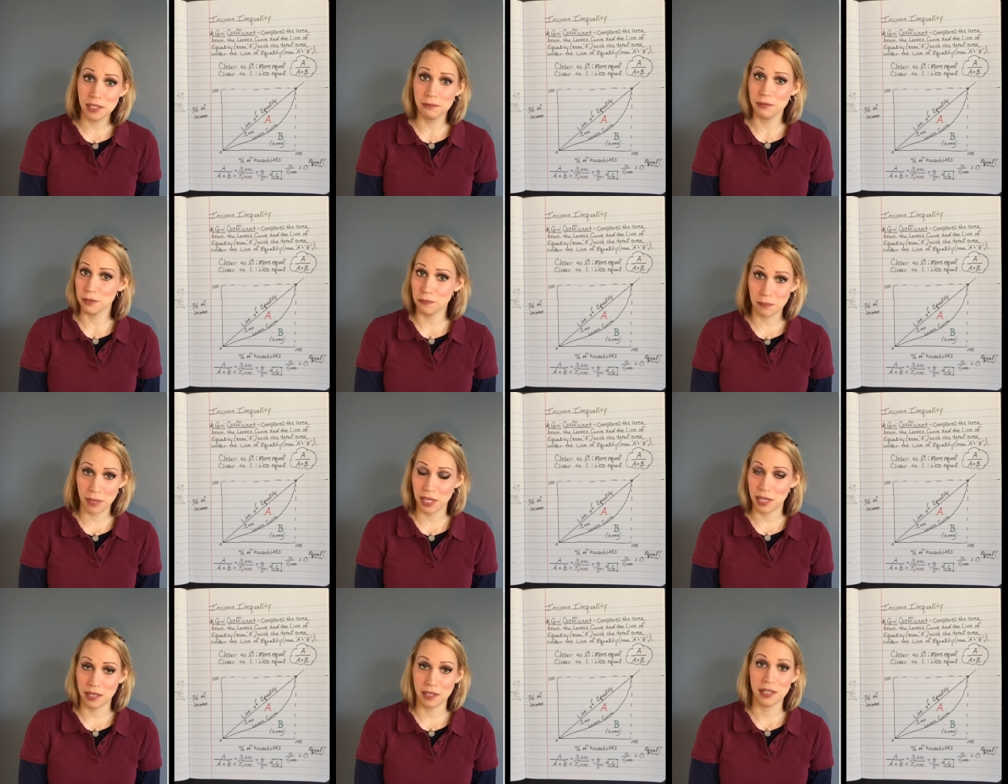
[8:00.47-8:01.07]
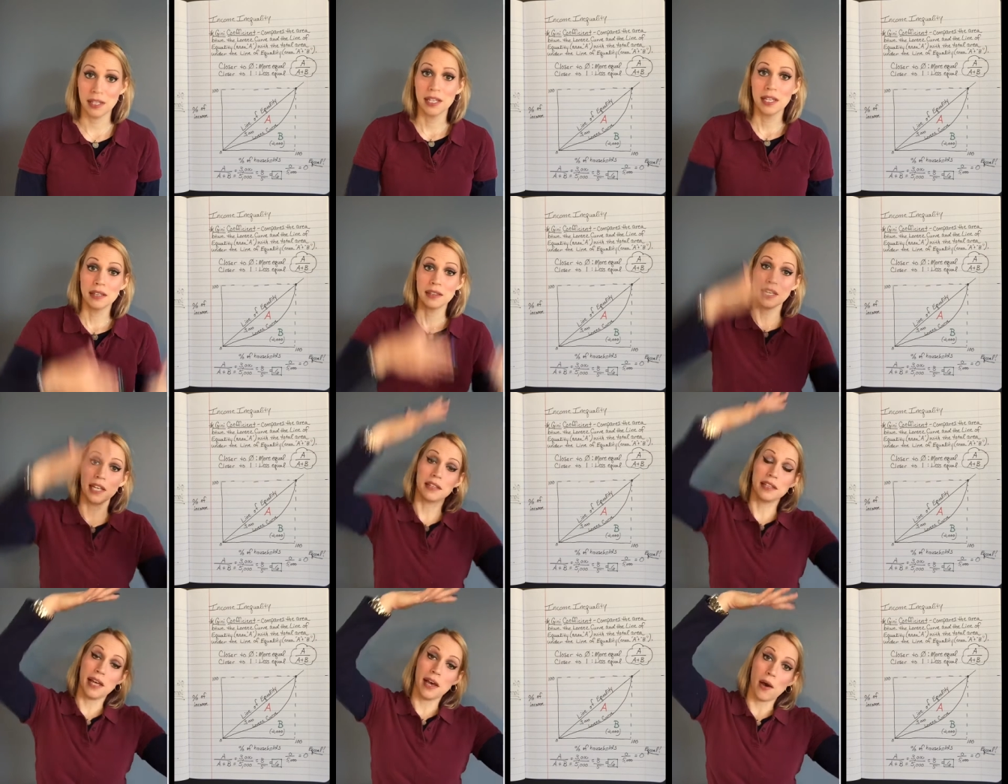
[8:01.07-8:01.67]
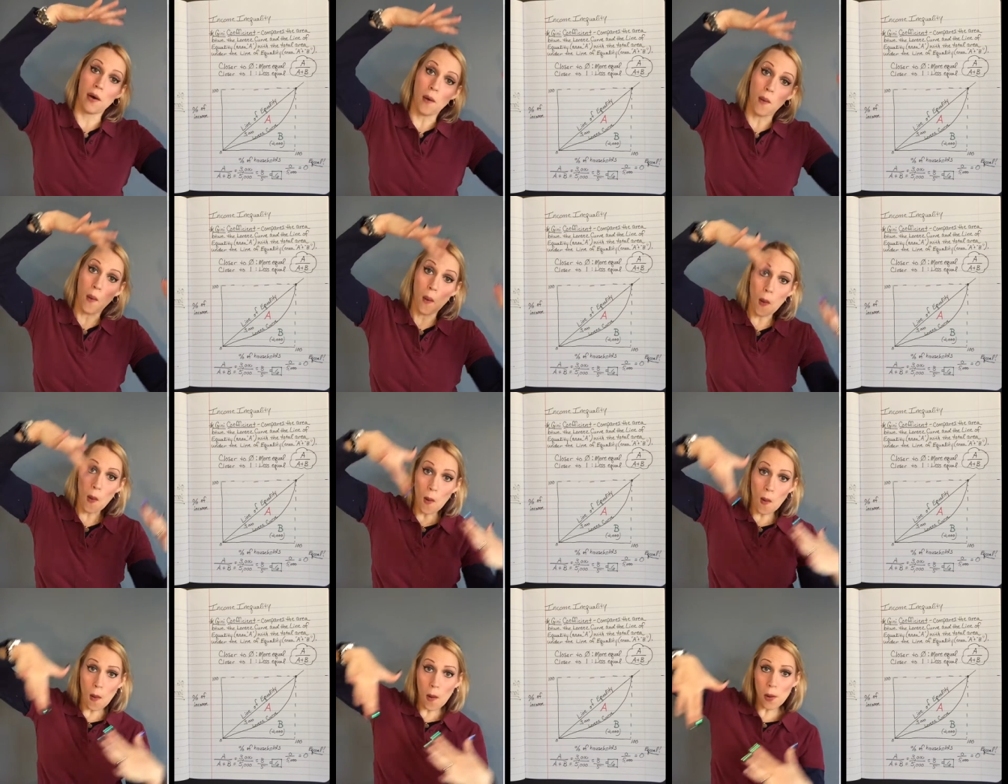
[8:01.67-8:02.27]
would mean that that
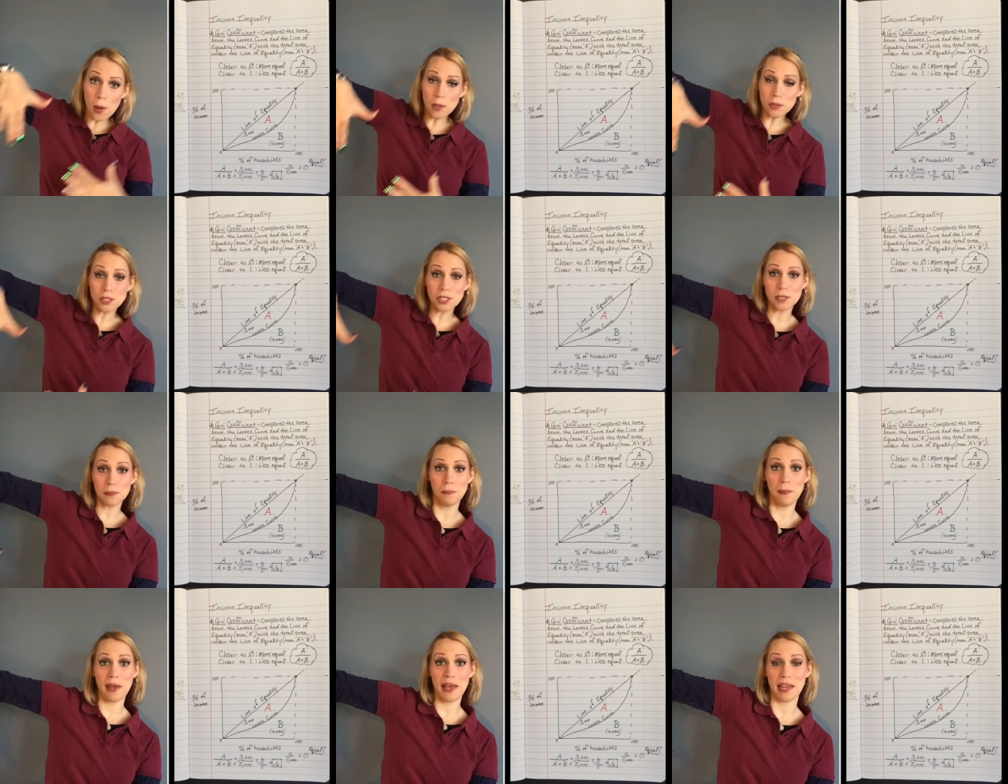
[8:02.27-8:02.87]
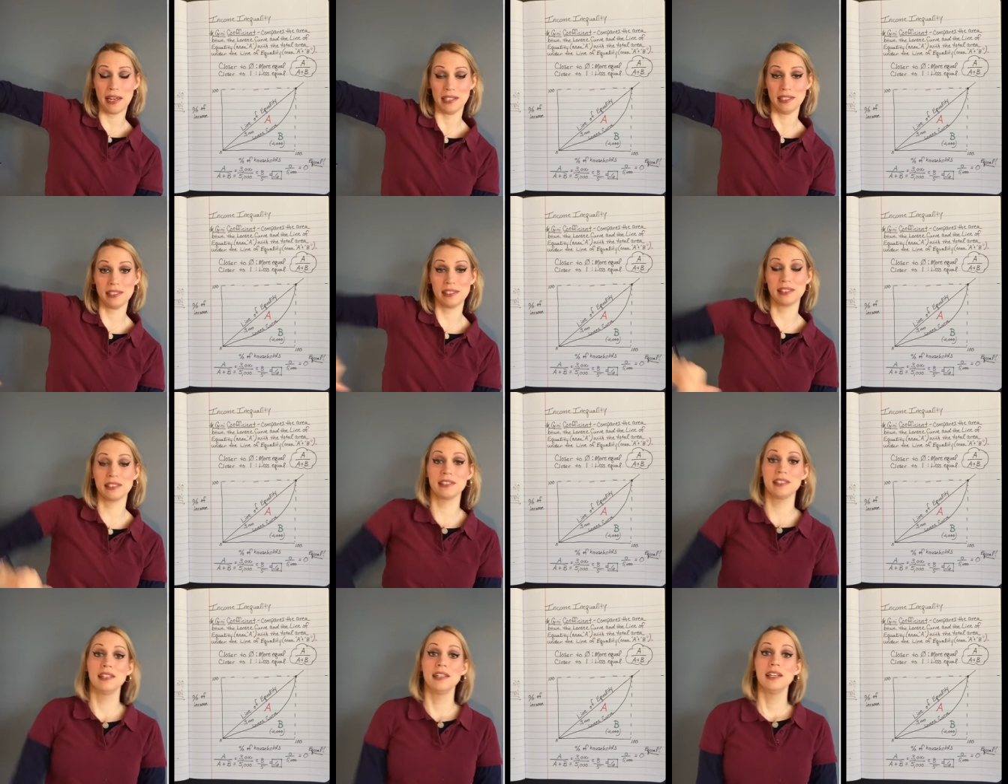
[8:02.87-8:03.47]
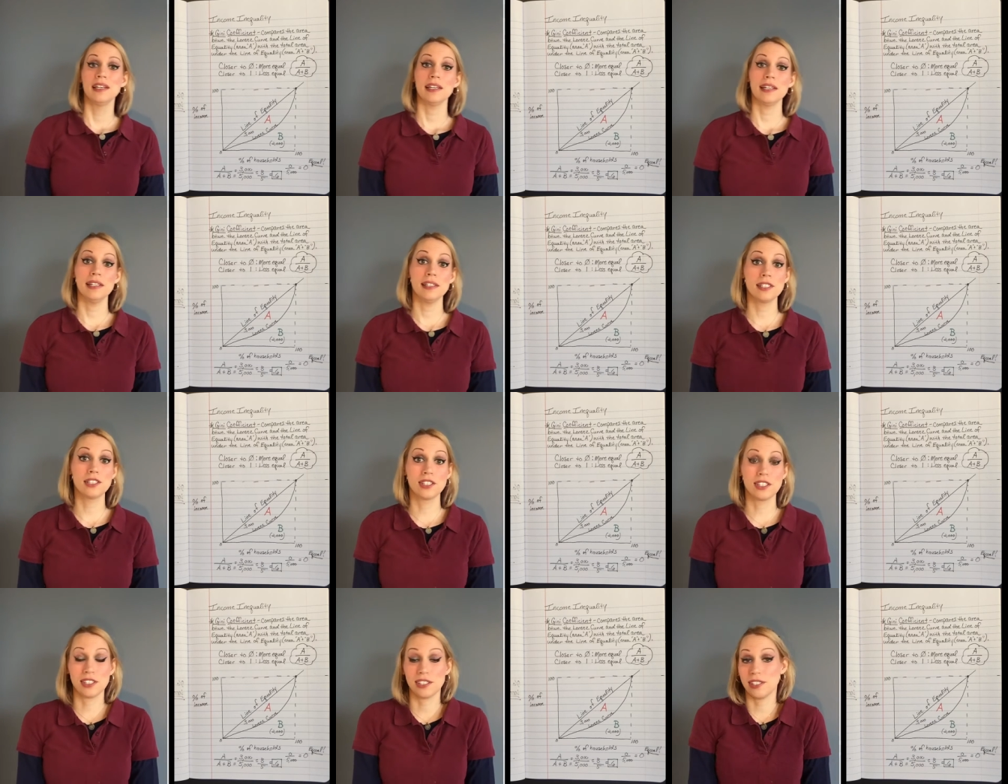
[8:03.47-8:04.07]
whole space
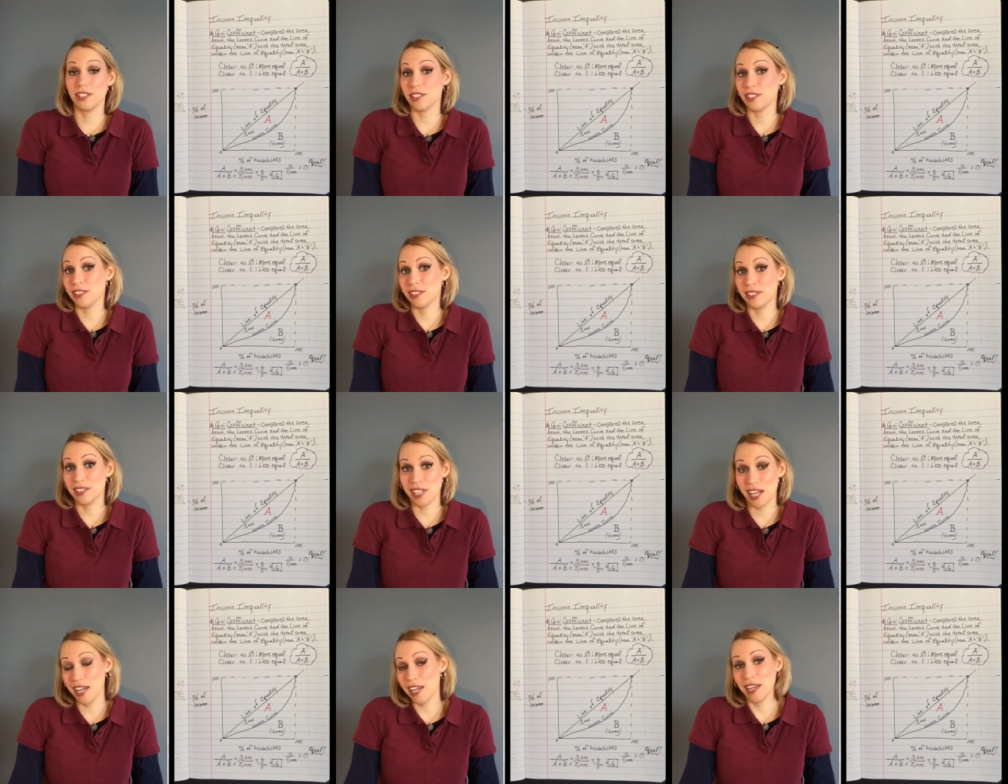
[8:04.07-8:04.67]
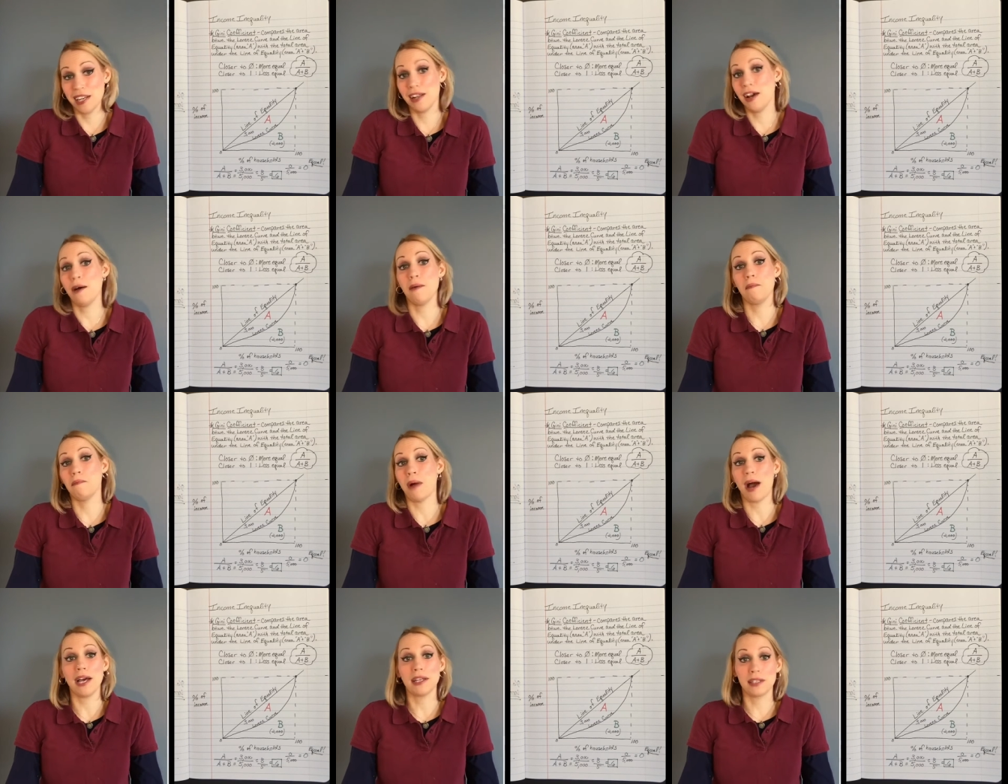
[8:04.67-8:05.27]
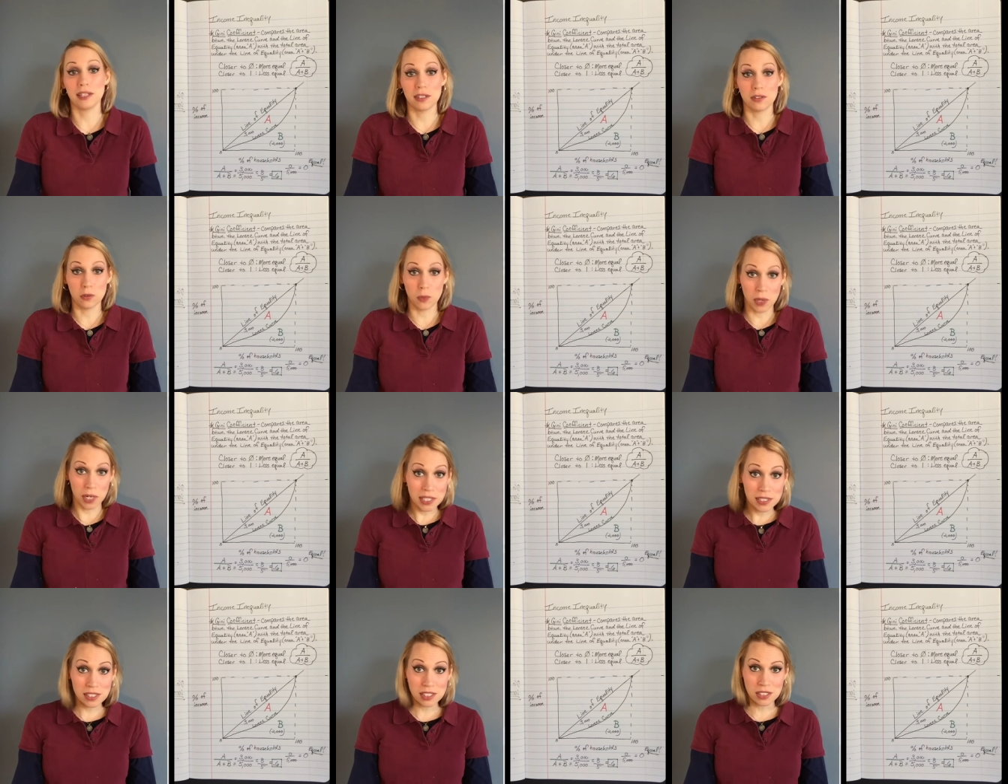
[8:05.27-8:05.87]
is just taken up by the
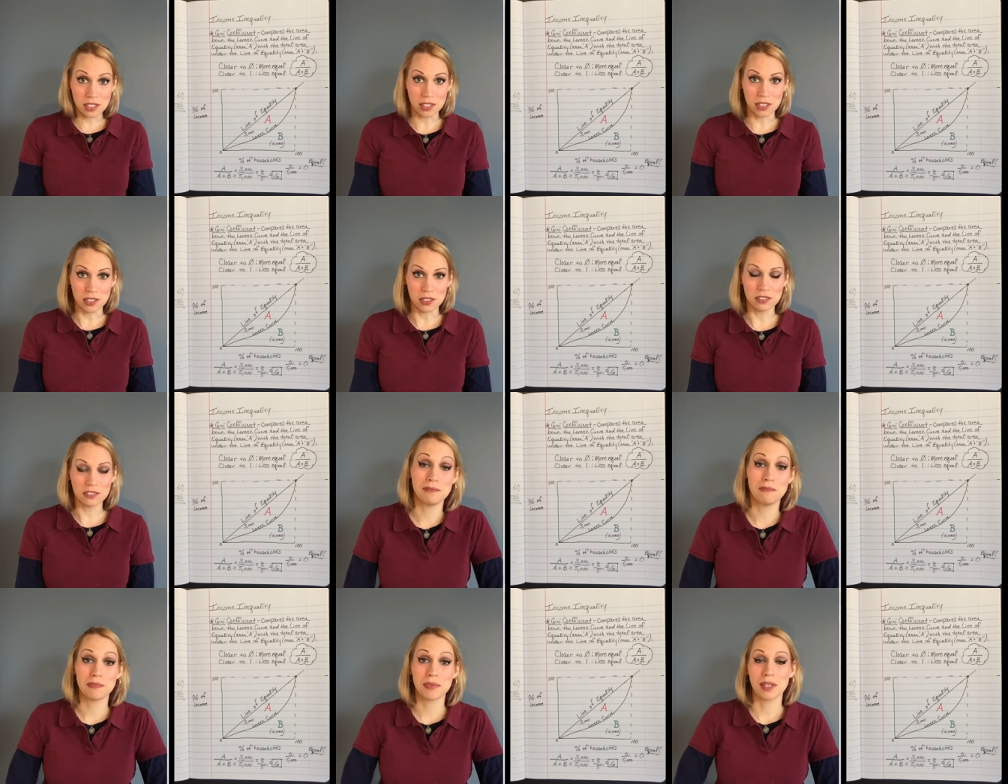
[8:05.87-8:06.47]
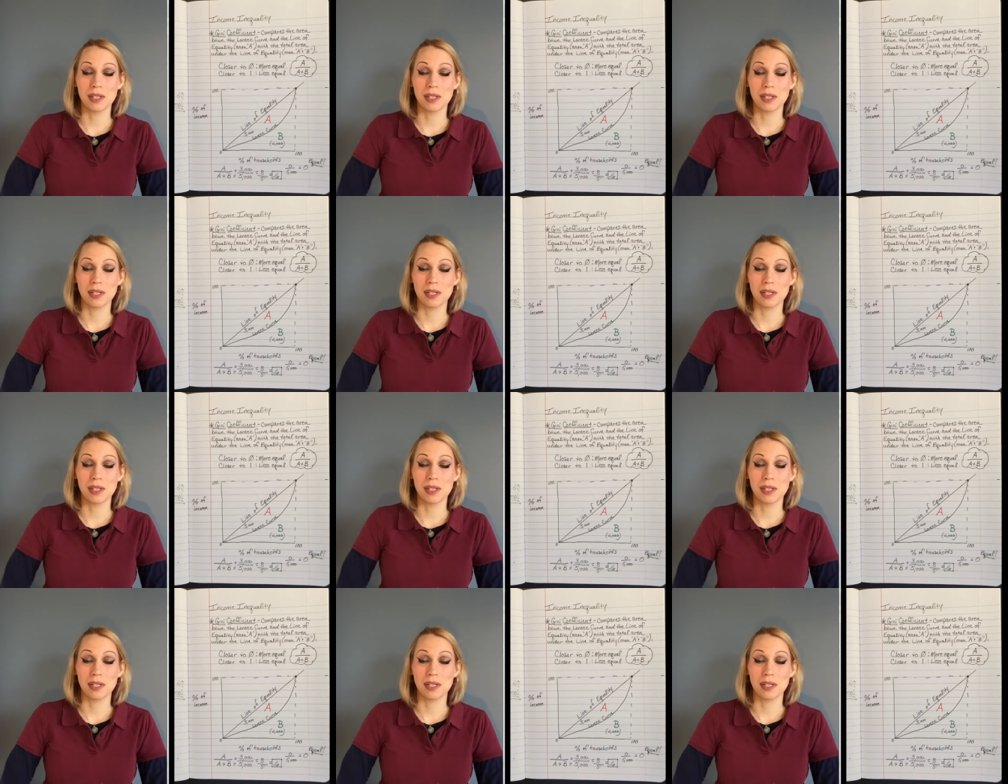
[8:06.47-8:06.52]
Lorenz curve.